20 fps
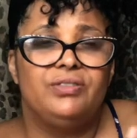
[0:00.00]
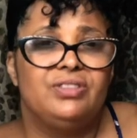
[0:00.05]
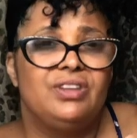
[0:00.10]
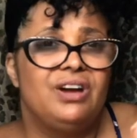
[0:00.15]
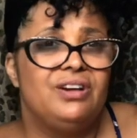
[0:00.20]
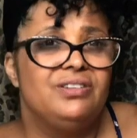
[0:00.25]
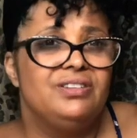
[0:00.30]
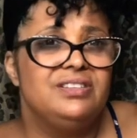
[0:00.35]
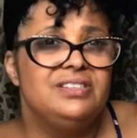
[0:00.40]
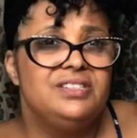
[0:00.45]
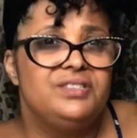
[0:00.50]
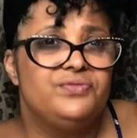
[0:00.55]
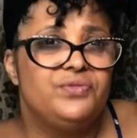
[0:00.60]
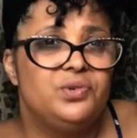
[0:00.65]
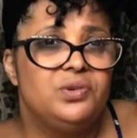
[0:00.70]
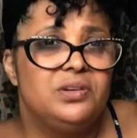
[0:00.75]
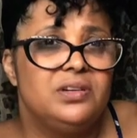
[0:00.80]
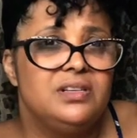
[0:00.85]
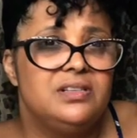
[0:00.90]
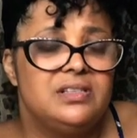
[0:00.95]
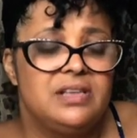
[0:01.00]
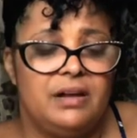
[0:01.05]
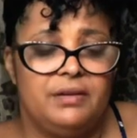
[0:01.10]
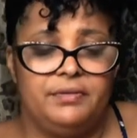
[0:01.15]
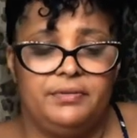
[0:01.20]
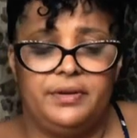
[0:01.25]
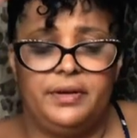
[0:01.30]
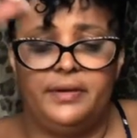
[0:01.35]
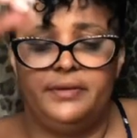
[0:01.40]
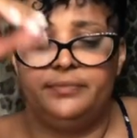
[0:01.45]
30s, 40s, I
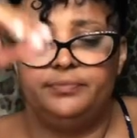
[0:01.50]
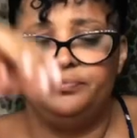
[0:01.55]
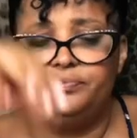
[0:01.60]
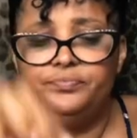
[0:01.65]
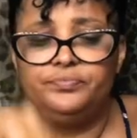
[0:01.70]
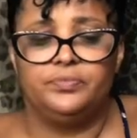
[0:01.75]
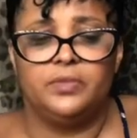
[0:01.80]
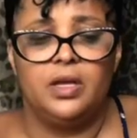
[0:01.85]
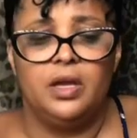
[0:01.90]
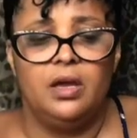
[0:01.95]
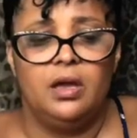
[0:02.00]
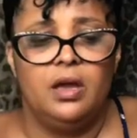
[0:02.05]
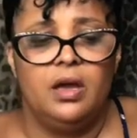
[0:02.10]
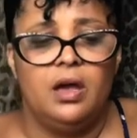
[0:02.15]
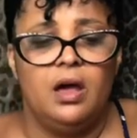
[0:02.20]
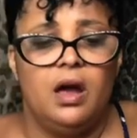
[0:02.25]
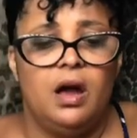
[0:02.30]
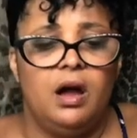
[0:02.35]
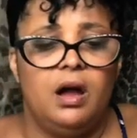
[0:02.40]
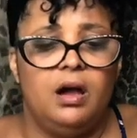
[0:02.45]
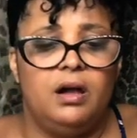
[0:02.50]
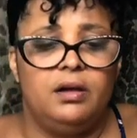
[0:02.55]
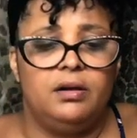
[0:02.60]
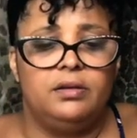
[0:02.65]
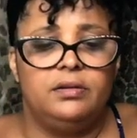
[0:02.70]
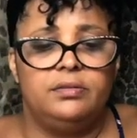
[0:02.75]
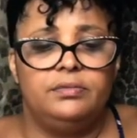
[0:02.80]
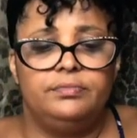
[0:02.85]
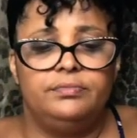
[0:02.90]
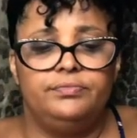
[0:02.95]
don't
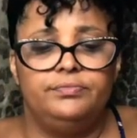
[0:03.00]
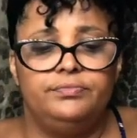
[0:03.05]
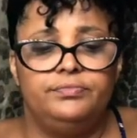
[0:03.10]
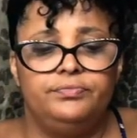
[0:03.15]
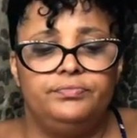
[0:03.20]
know.